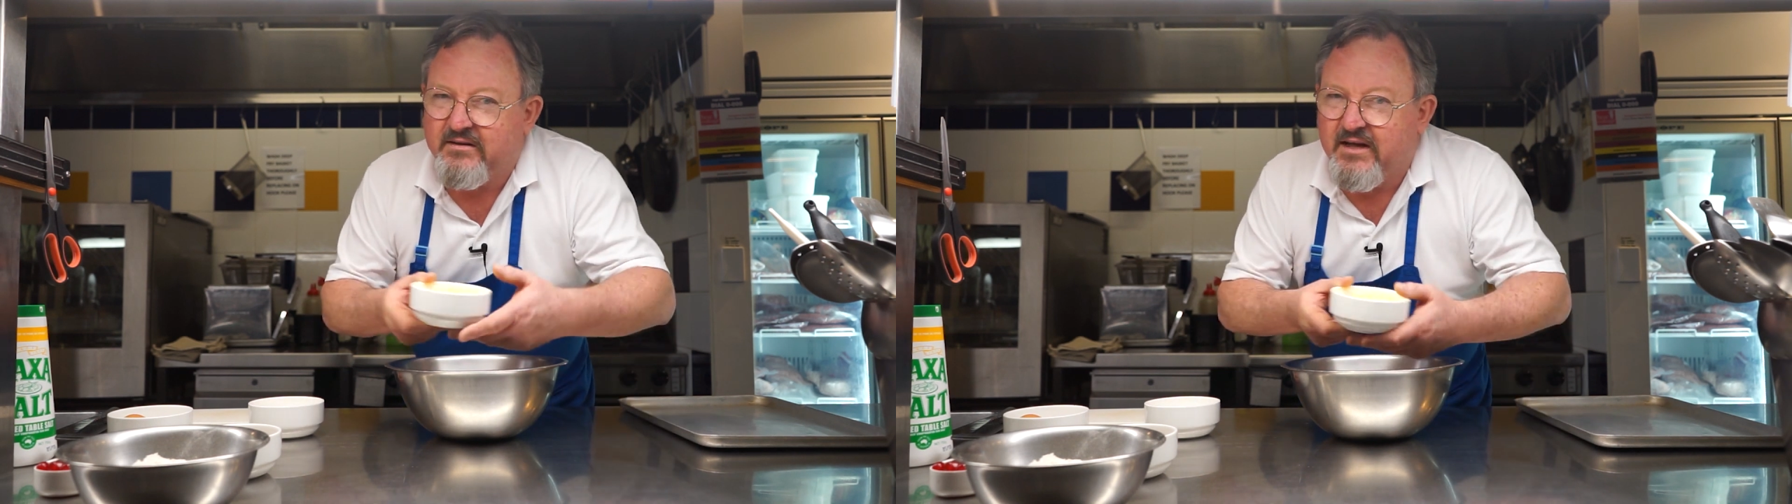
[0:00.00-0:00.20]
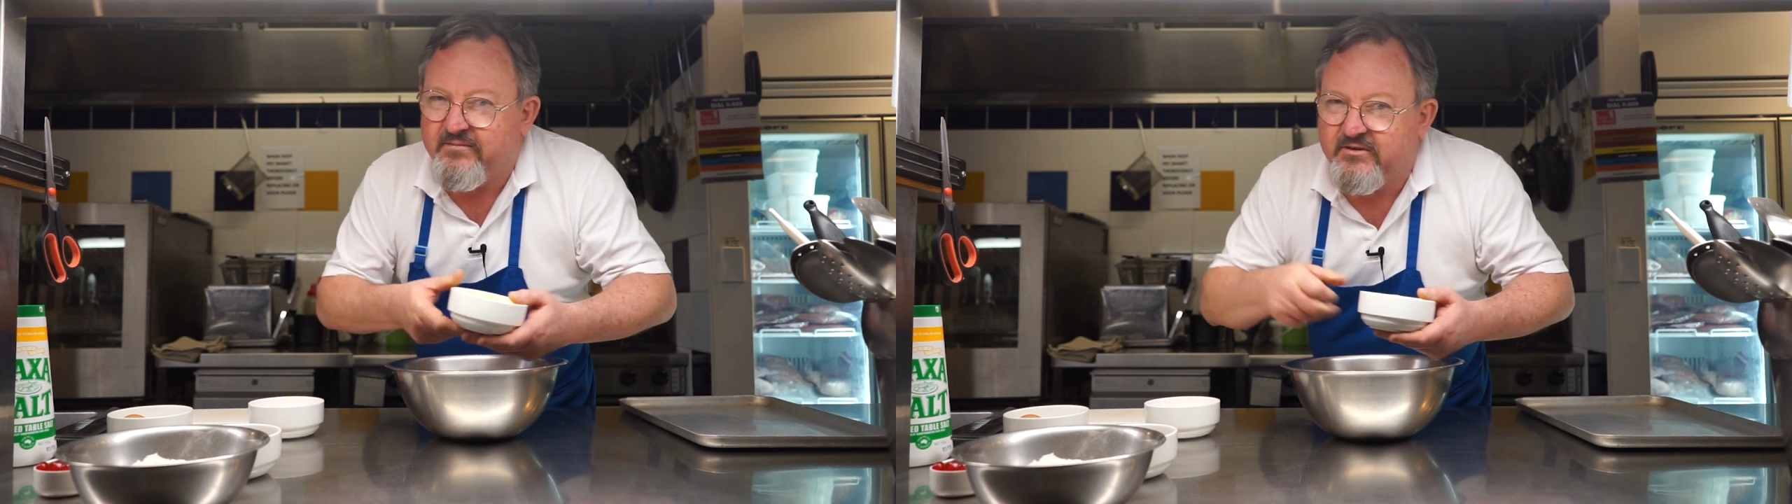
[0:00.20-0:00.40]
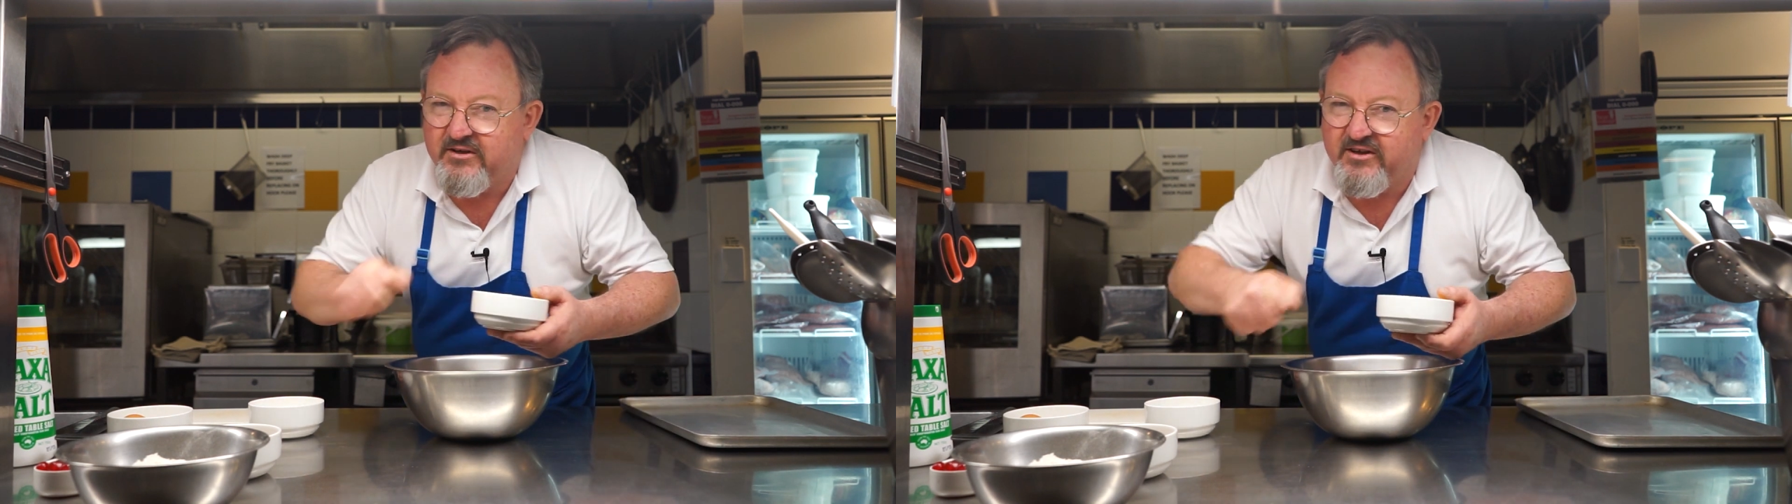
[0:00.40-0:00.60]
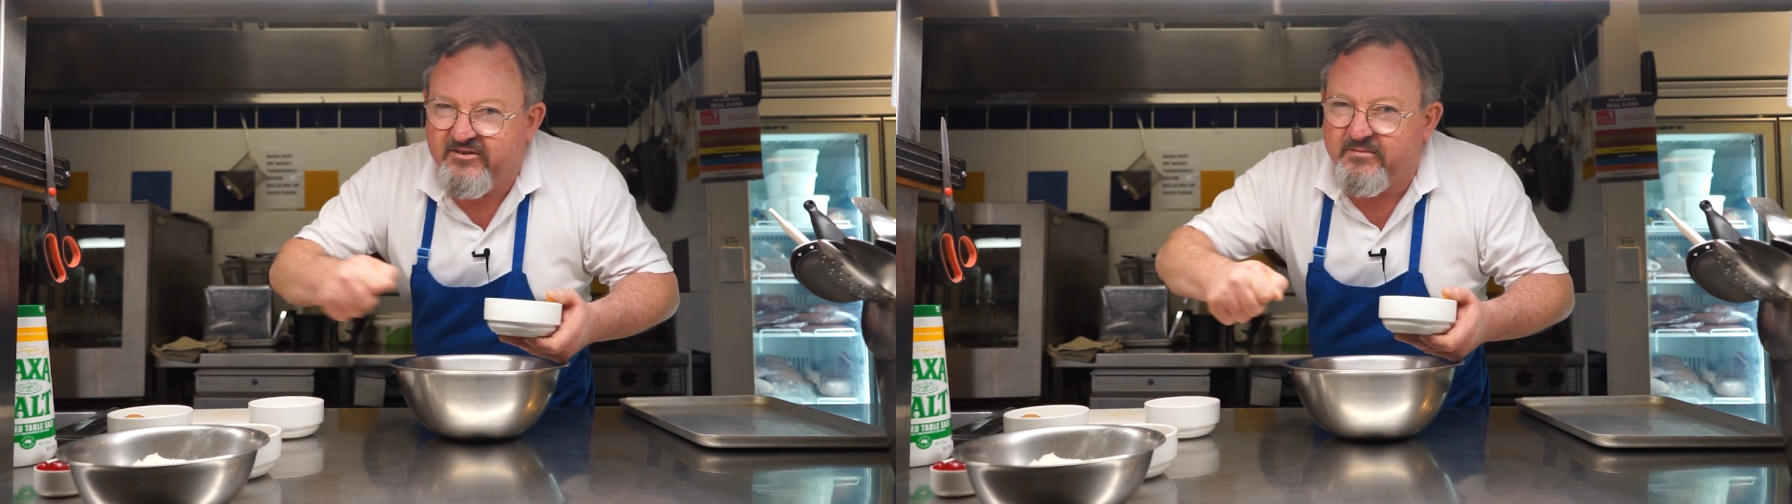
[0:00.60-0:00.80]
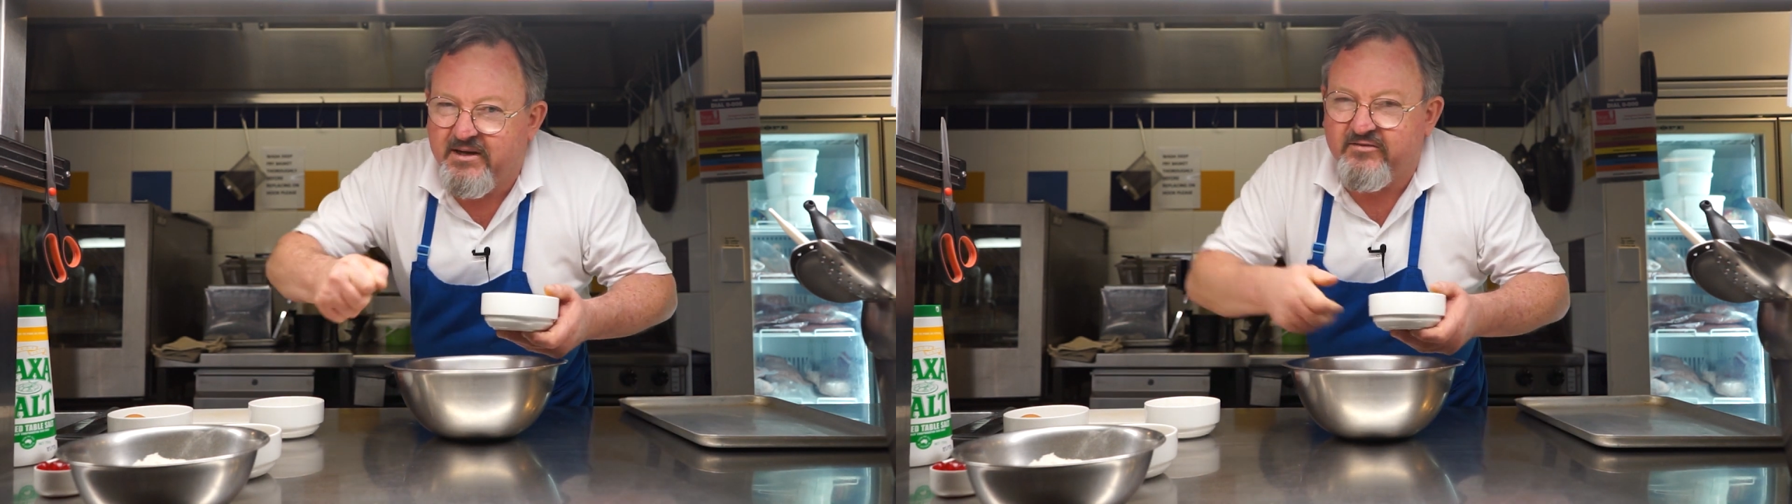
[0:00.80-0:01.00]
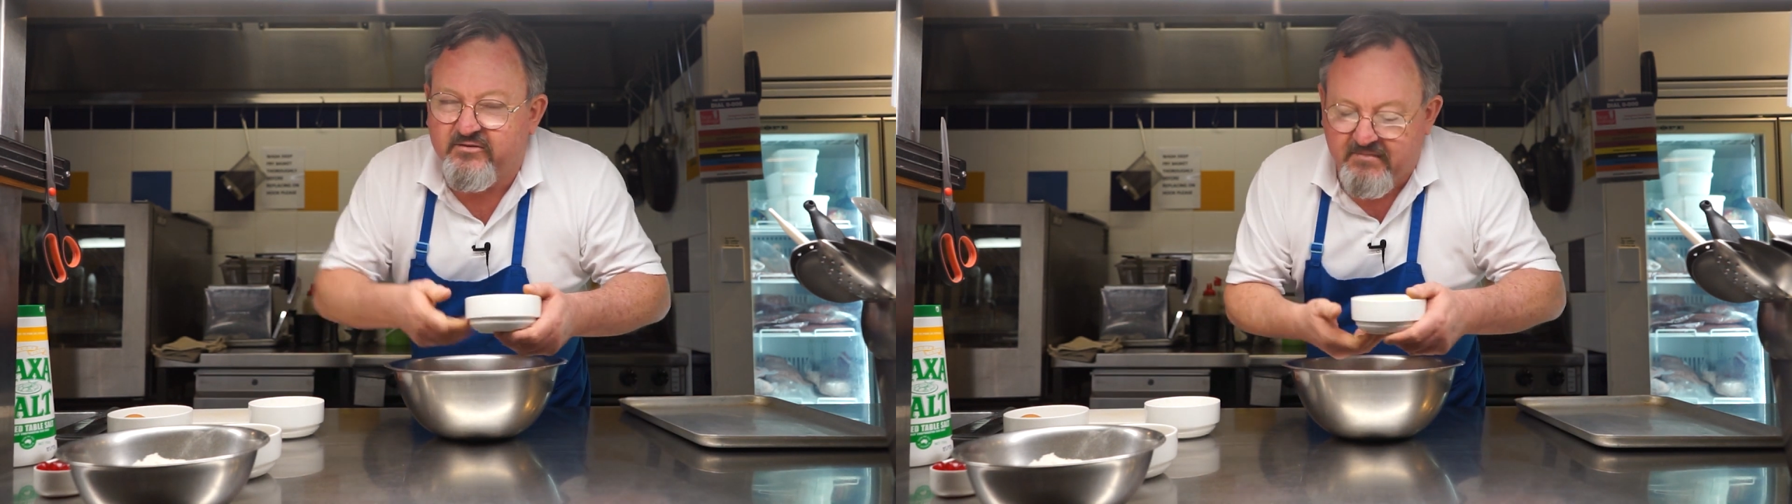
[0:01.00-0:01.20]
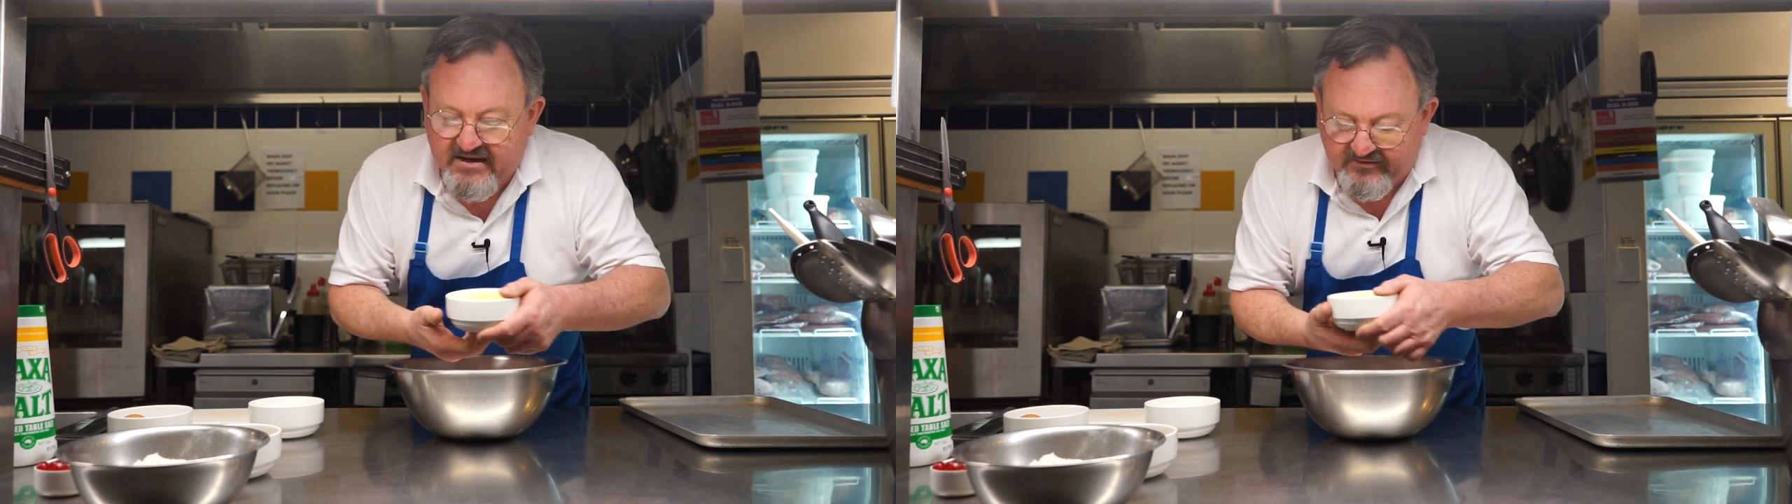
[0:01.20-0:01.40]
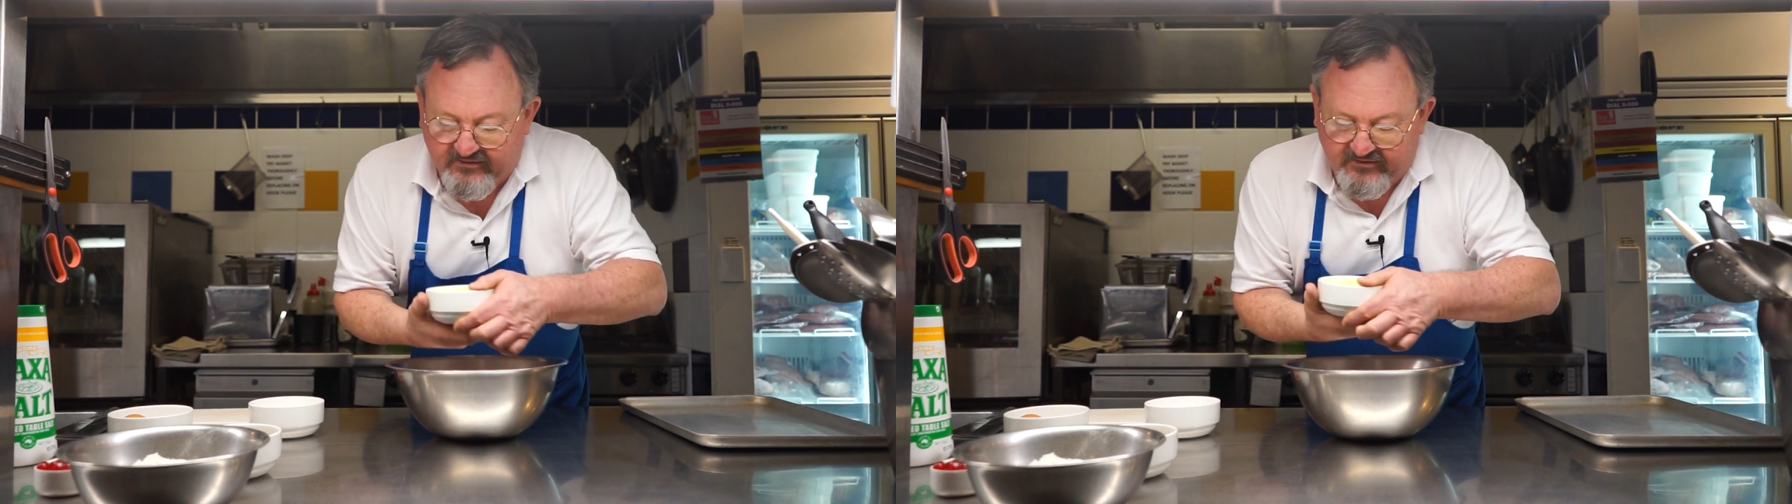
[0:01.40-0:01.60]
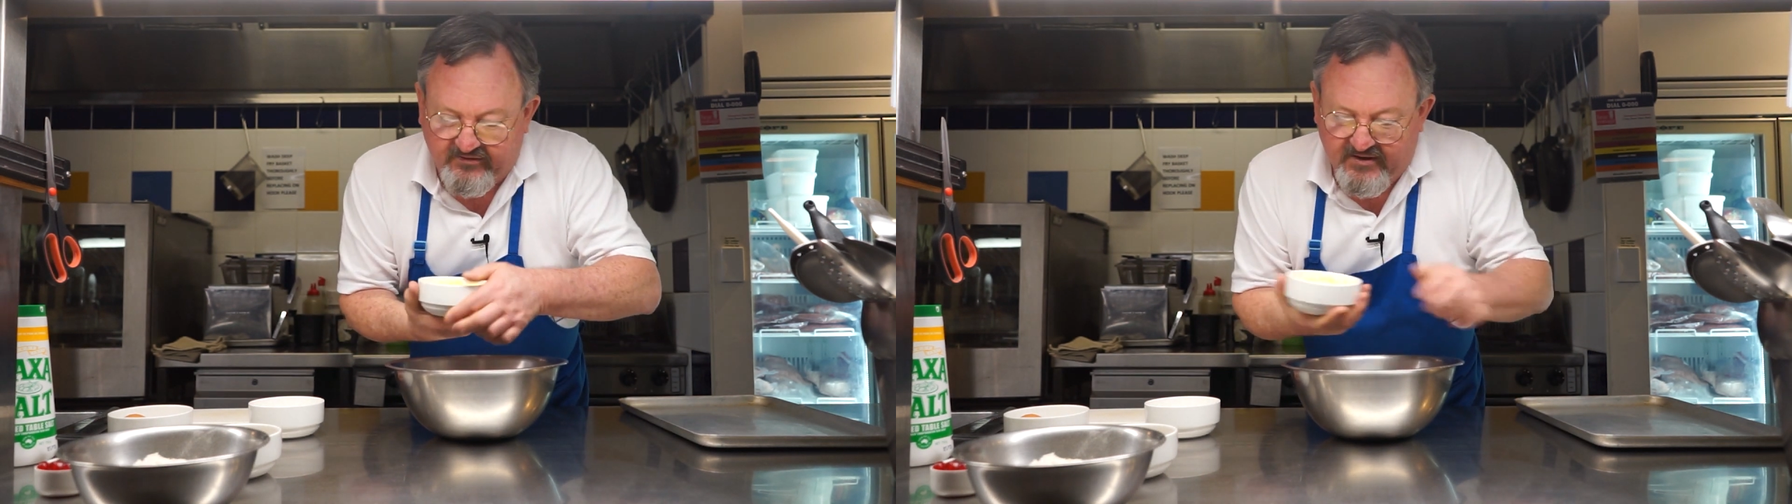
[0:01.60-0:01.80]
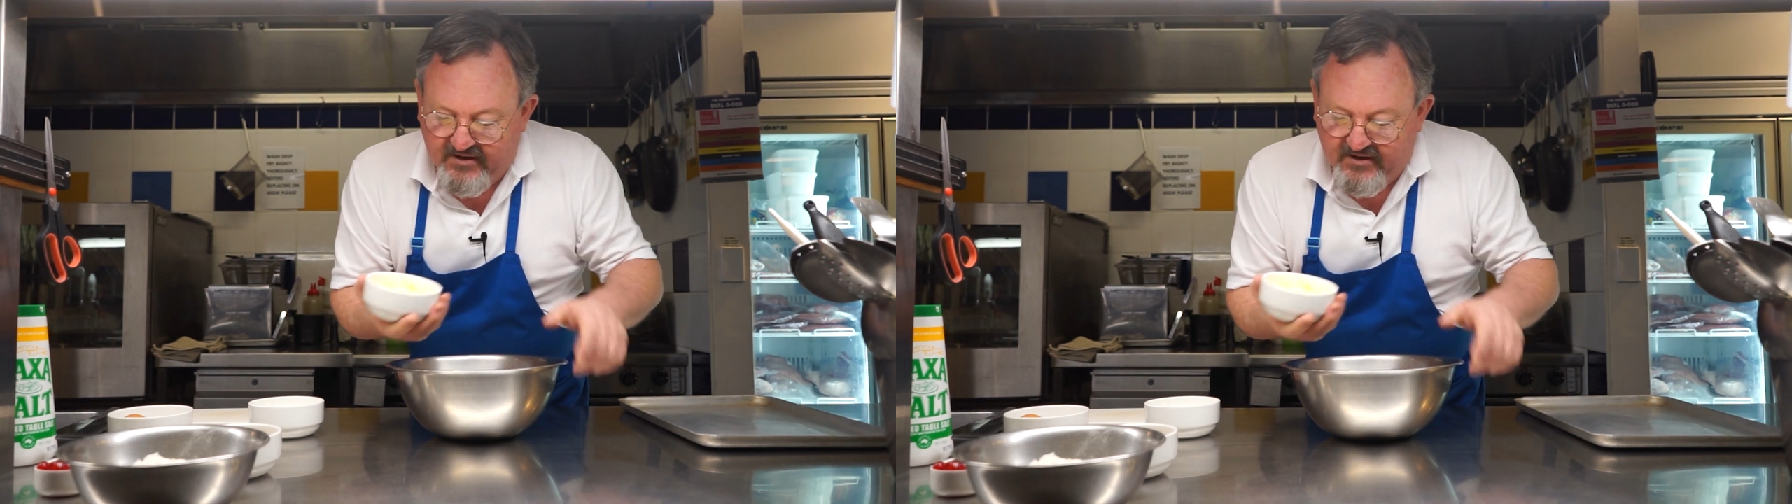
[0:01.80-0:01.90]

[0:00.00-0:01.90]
have to need some extra muscles.